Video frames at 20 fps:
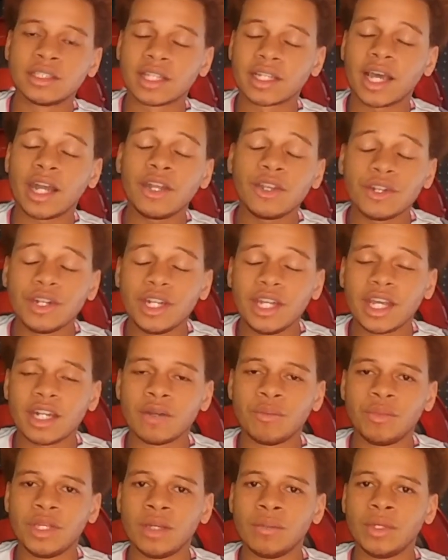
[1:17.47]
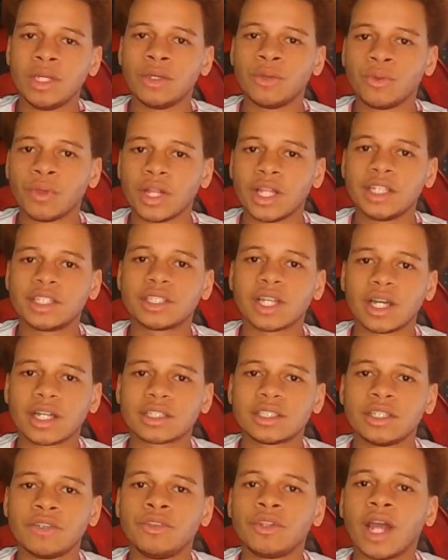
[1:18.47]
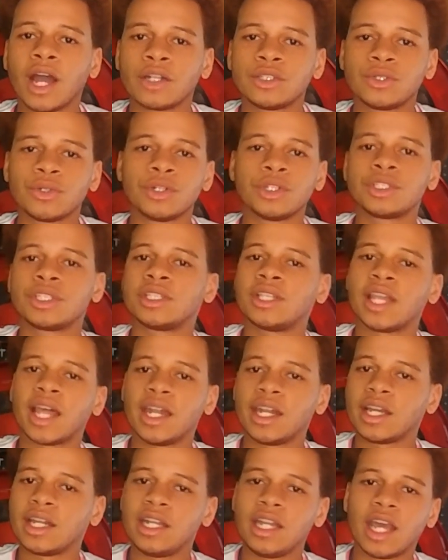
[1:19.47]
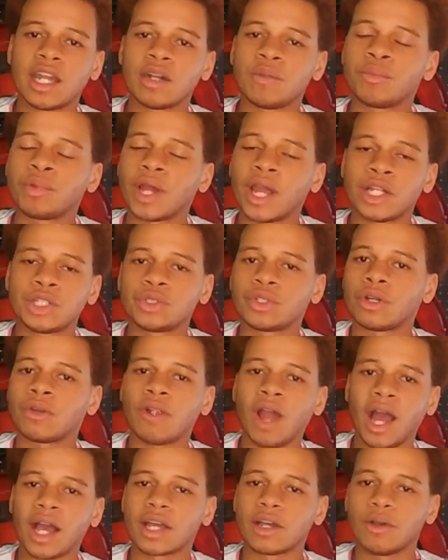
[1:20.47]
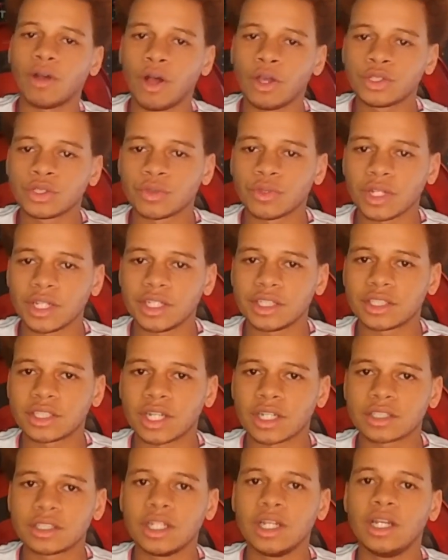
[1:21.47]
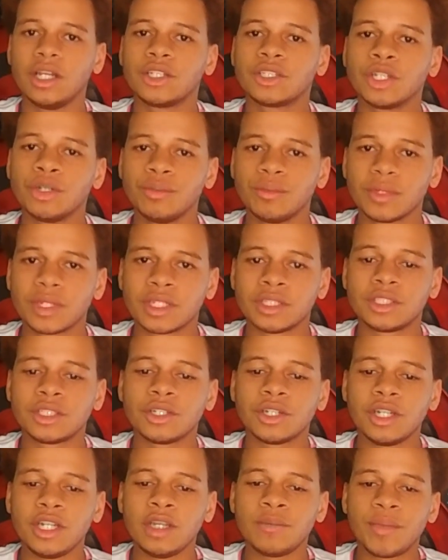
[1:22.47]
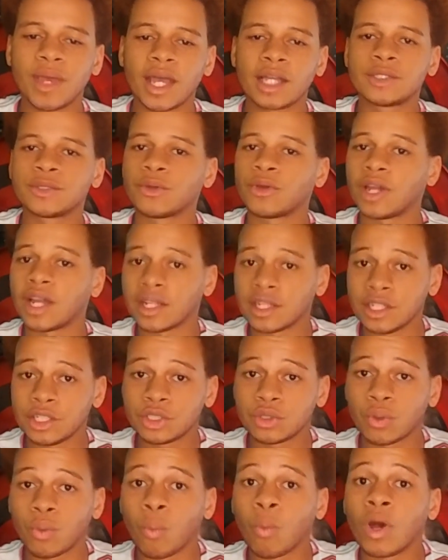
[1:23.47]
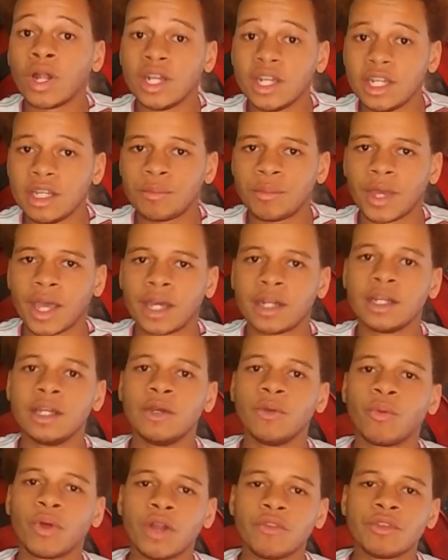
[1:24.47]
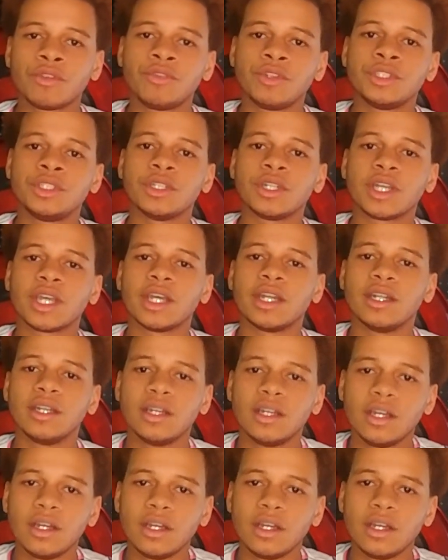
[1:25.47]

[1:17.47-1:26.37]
Landing your knee on a BB really sucks. If you're outdoors, landing a knee on a branch or a rock also really sucks. So consider knee pads or at least one knee pad, whatever fits your kit.